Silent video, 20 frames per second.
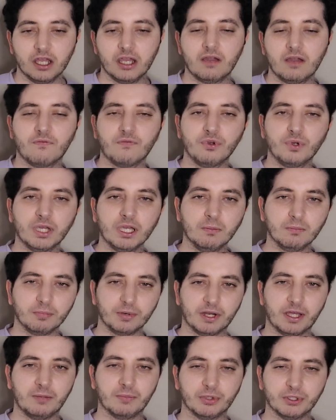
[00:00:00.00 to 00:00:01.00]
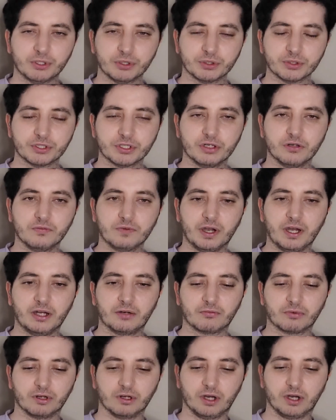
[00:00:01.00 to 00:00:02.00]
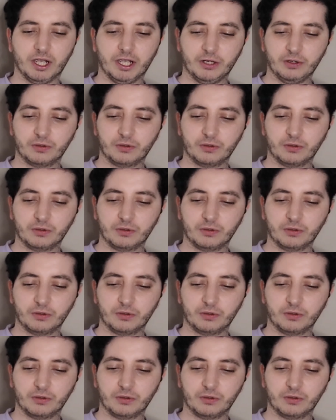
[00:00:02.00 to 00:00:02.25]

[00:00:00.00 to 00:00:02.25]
if you keep blaming yourself and relying